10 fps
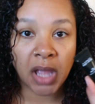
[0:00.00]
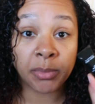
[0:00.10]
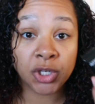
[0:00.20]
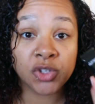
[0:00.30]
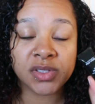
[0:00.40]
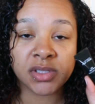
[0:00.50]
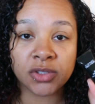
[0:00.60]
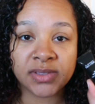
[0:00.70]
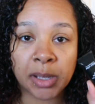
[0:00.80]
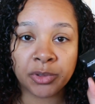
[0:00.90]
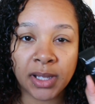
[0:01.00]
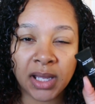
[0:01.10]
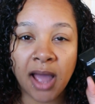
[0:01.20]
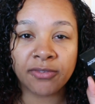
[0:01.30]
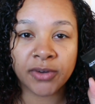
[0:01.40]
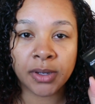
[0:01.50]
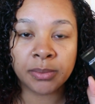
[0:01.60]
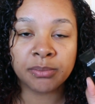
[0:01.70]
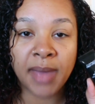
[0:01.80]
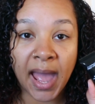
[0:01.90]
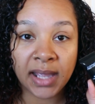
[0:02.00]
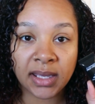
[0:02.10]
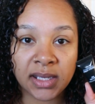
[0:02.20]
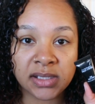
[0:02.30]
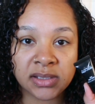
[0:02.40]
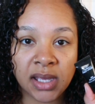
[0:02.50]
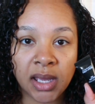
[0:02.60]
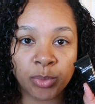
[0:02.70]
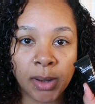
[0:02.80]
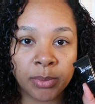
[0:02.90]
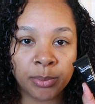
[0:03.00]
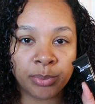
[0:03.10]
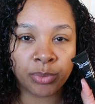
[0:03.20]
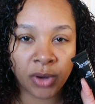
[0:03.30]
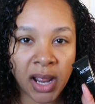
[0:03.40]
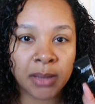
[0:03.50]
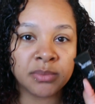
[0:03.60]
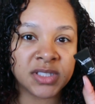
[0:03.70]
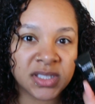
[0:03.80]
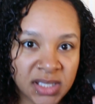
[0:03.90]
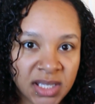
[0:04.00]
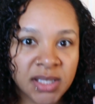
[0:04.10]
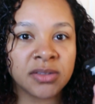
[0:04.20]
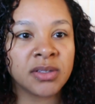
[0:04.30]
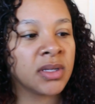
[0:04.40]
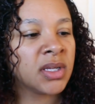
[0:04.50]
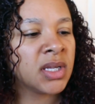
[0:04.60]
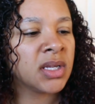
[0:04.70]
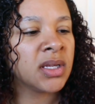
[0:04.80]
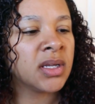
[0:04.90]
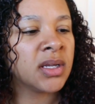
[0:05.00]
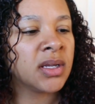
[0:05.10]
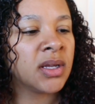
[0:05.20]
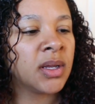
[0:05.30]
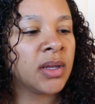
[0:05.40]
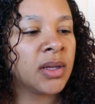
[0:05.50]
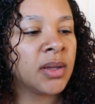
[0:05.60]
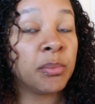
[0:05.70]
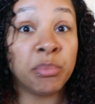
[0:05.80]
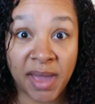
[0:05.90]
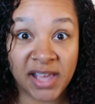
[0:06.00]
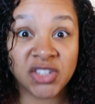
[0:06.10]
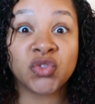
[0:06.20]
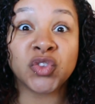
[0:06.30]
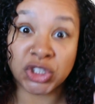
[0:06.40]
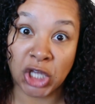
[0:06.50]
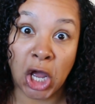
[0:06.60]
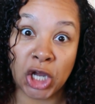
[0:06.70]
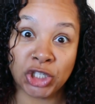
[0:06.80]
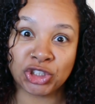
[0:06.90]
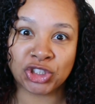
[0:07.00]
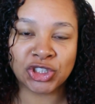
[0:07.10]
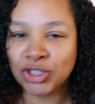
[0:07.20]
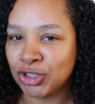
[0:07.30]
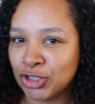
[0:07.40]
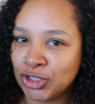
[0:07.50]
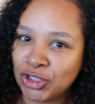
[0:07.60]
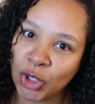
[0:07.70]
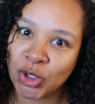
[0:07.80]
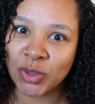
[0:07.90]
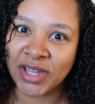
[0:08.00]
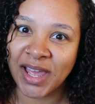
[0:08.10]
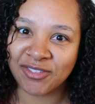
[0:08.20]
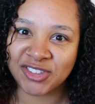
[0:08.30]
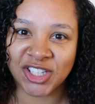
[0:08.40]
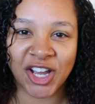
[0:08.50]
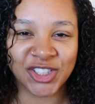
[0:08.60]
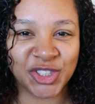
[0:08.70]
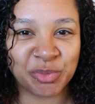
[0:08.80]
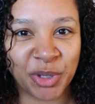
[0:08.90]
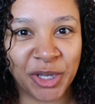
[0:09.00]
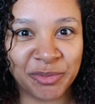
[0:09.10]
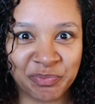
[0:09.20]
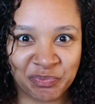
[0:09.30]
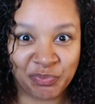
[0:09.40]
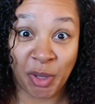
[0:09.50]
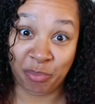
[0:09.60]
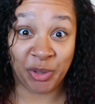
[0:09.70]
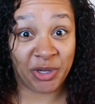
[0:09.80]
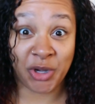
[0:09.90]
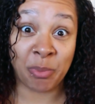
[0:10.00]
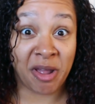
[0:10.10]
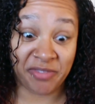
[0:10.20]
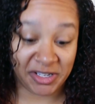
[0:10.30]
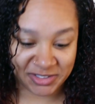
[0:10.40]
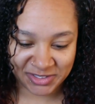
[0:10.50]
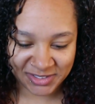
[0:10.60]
I'm going to use this little sample I got from MAC. It's a Prep and Prime Skin Base Visage. Don't know what the heck visage is, but putting it on my face.